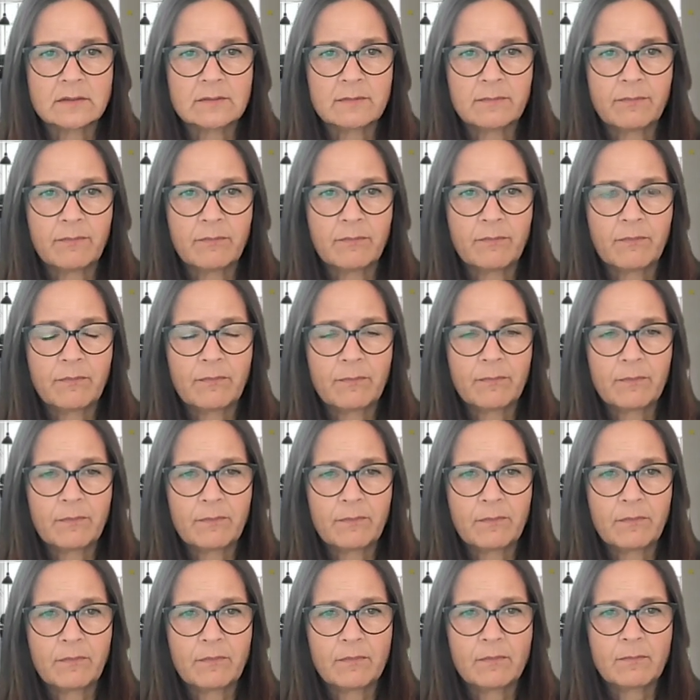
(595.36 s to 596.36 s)
Okay,
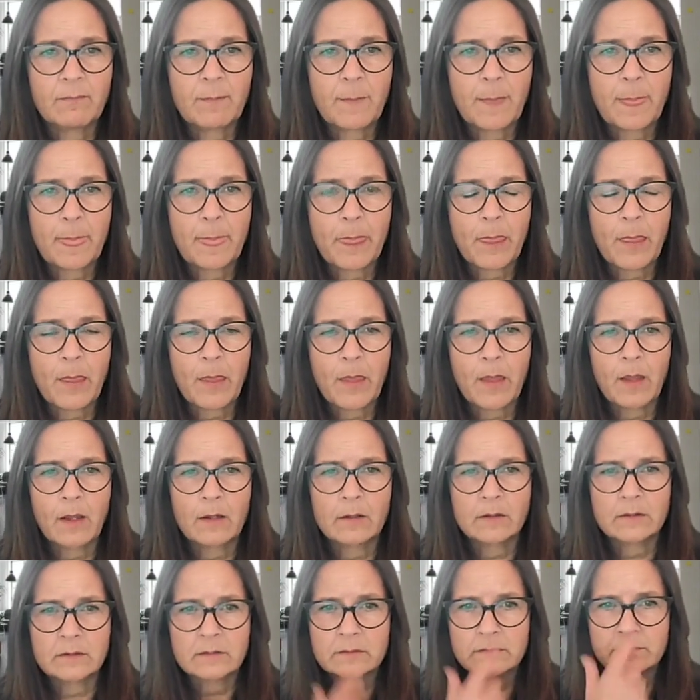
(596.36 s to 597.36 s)
that's really helpful.
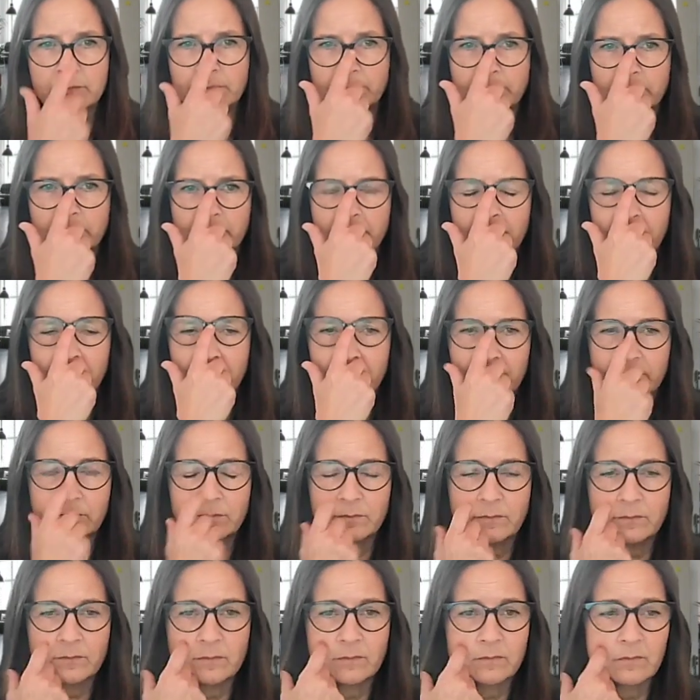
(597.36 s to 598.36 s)
Well, thank you,
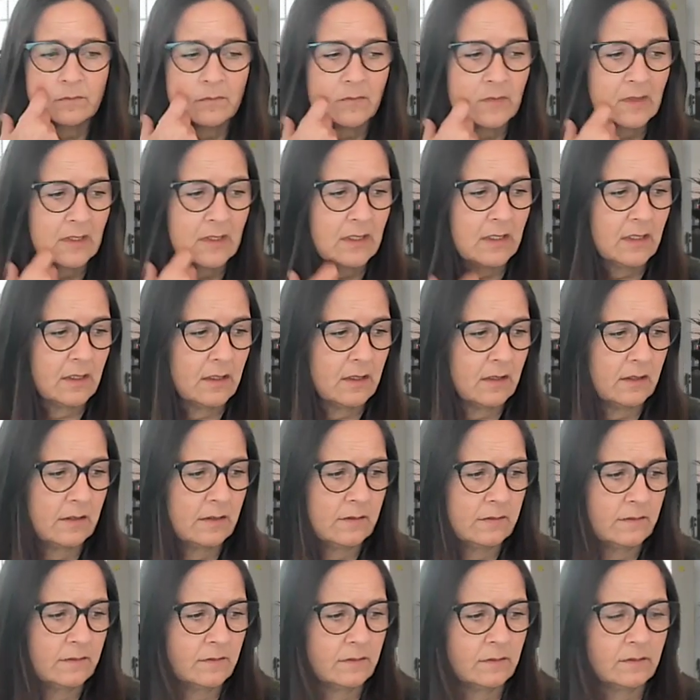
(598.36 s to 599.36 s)
Melanie. And if people want
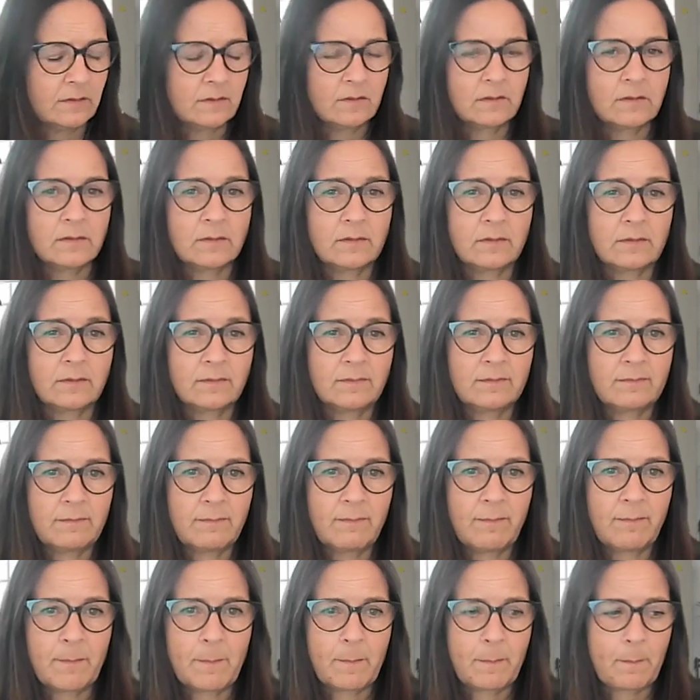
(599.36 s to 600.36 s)
to get in touch with
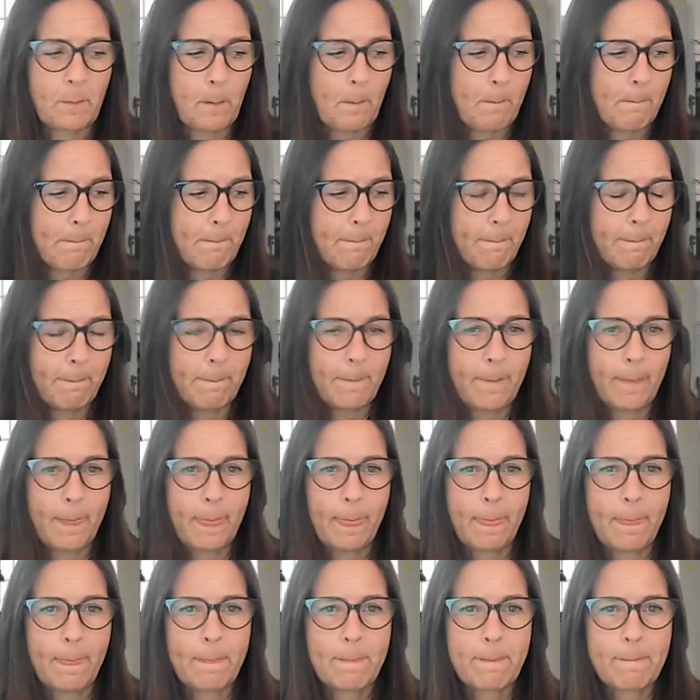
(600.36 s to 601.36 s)
you, what's the best
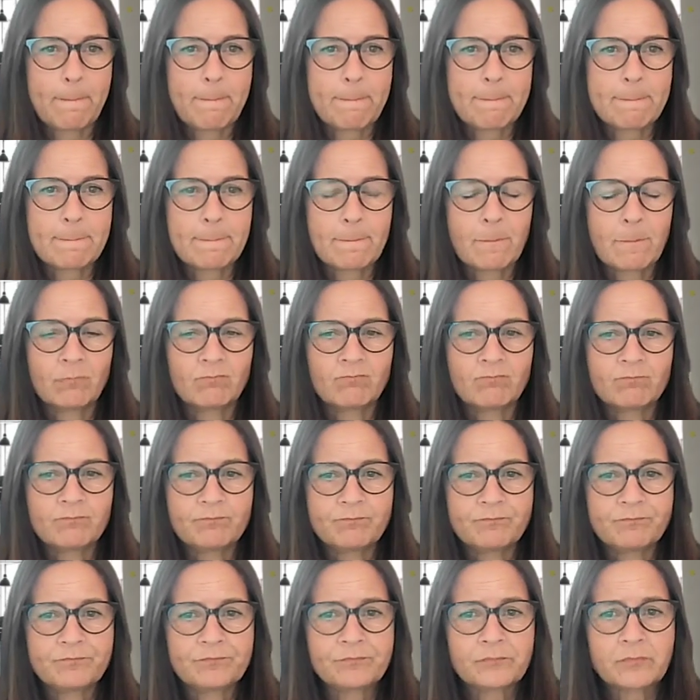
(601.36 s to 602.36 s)
way to get in touch with
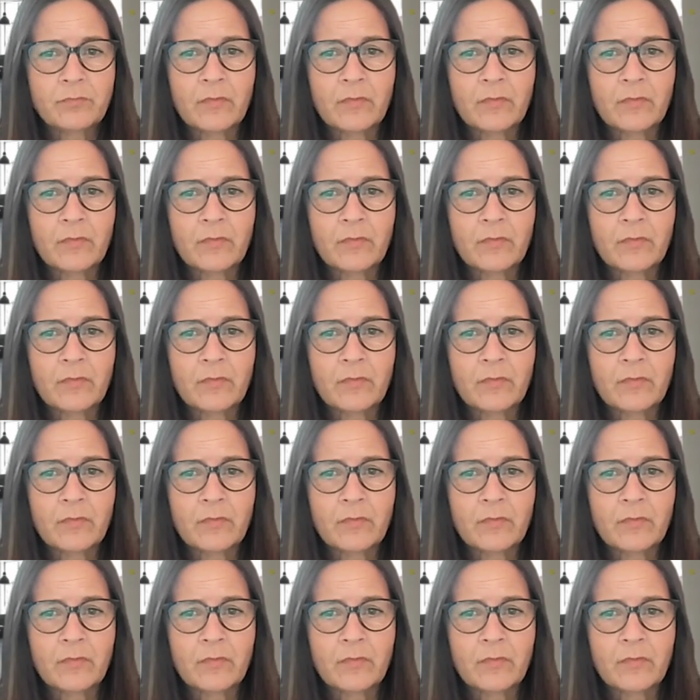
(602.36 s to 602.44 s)
you?